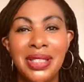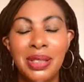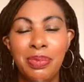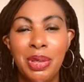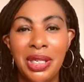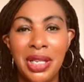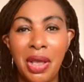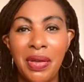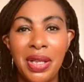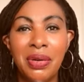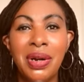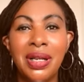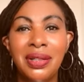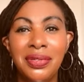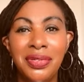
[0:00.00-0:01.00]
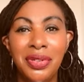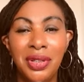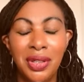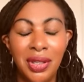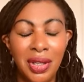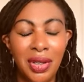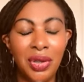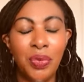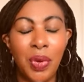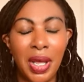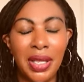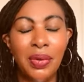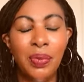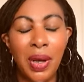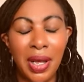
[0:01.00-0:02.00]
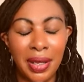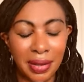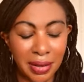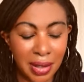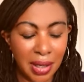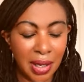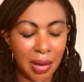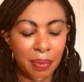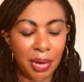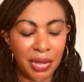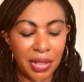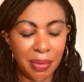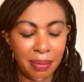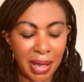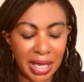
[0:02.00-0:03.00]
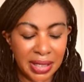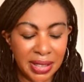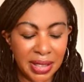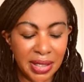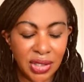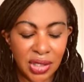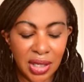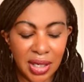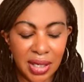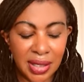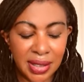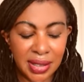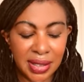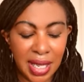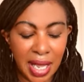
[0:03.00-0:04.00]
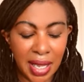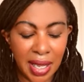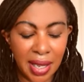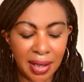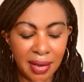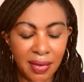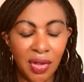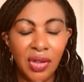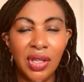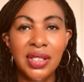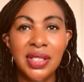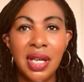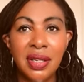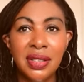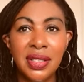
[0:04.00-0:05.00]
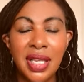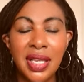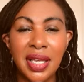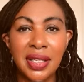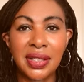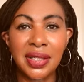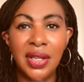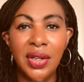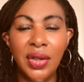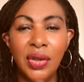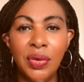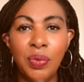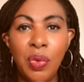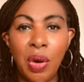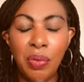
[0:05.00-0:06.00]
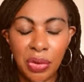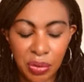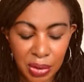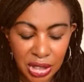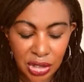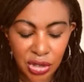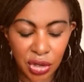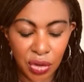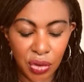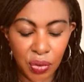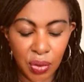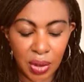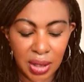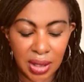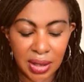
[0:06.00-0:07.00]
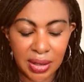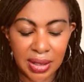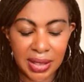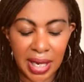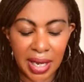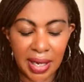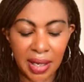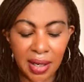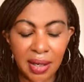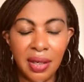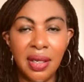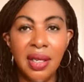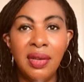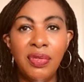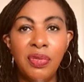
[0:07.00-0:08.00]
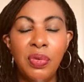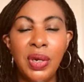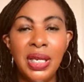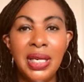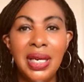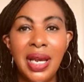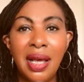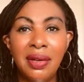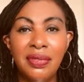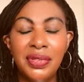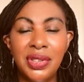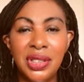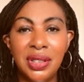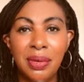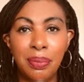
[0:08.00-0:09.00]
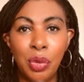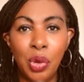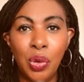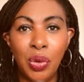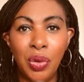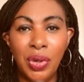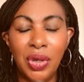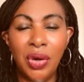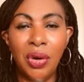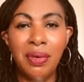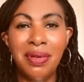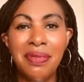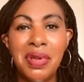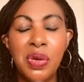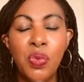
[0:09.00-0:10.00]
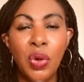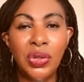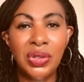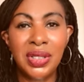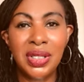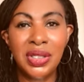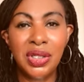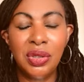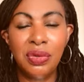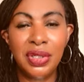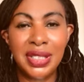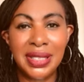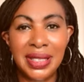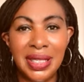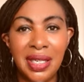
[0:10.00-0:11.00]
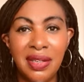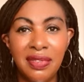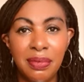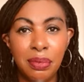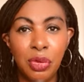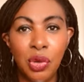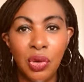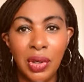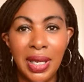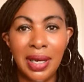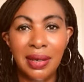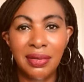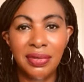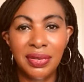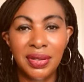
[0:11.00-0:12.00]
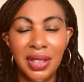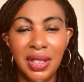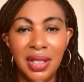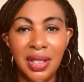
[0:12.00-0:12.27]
that's been going around for quite a while. But the message is asking us, what would we do today if we loved more, or if we wanted to receive more love?